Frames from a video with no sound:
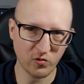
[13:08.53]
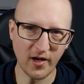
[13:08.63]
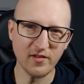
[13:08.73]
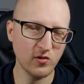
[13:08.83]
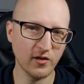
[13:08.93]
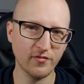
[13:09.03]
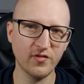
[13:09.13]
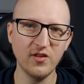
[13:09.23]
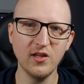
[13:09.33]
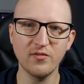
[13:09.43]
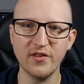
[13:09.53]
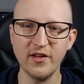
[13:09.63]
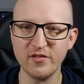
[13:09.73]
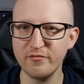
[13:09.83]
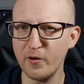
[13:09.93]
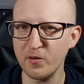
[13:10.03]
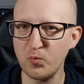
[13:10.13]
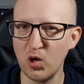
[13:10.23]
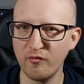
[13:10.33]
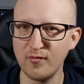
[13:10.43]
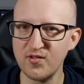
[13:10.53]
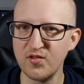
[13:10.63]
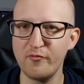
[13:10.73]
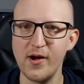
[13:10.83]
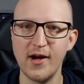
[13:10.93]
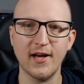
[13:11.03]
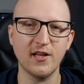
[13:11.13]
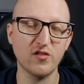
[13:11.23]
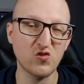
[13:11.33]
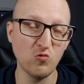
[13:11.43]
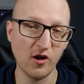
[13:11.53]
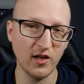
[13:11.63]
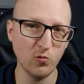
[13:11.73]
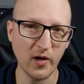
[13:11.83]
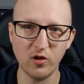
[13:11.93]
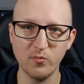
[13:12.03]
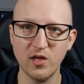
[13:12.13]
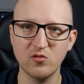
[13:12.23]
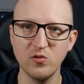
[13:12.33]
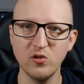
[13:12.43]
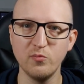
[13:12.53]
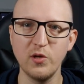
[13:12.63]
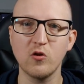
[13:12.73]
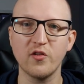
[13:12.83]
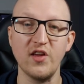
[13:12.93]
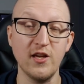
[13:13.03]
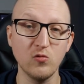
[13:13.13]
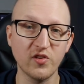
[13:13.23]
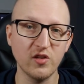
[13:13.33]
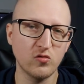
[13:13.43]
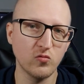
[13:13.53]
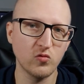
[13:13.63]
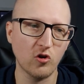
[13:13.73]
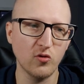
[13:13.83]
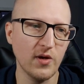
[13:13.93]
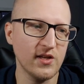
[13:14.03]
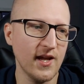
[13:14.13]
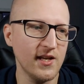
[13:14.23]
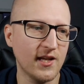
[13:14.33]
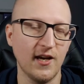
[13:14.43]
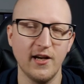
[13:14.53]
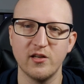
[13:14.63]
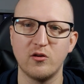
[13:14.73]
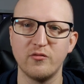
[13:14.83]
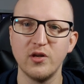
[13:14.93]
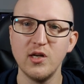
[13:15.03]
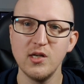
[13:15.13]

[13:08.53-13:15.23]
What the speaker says: So as you have seen, that is a very powerful software I can strongly recommend to you, because I use it to document any kind of